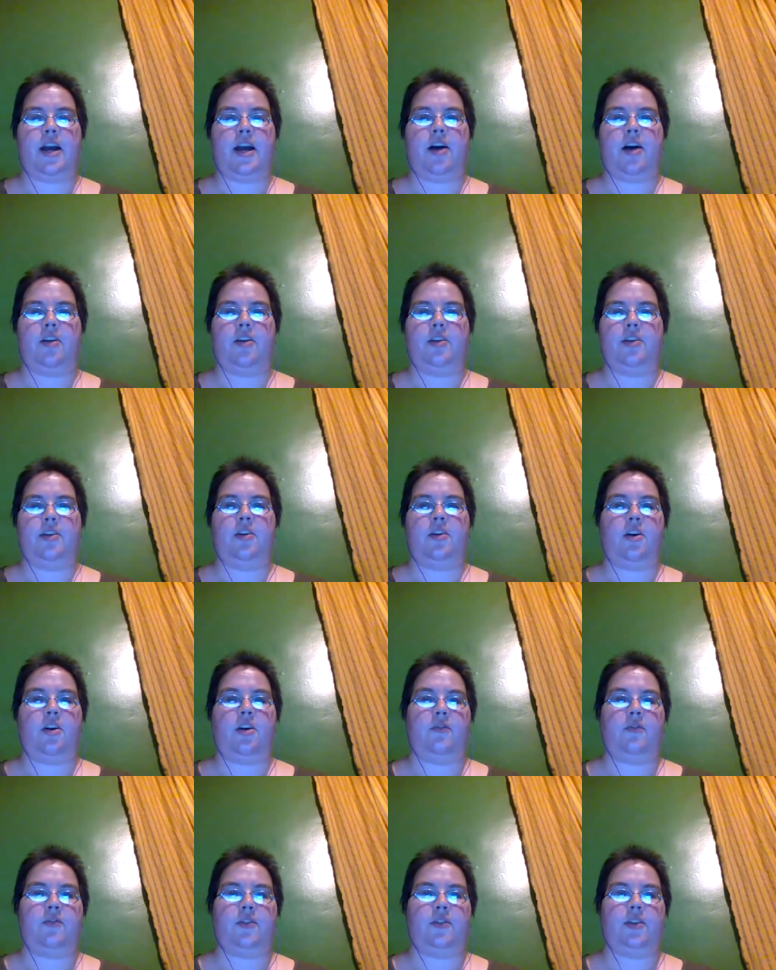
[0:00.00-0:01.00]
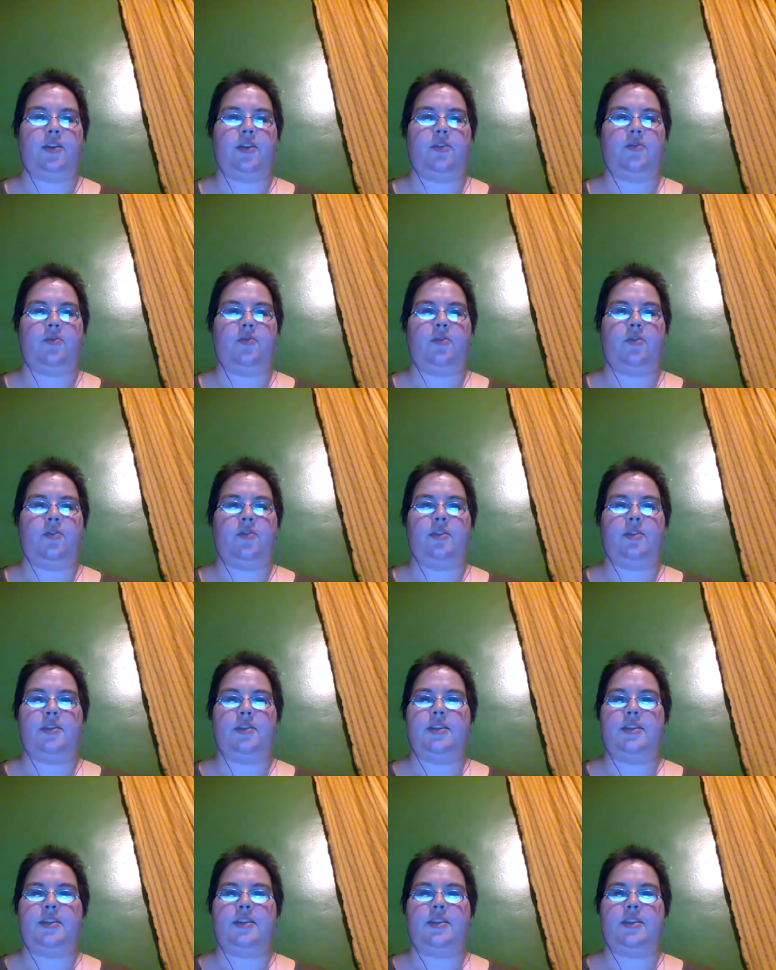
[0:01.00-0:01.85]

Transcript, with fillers: Allie Long from the Thorns,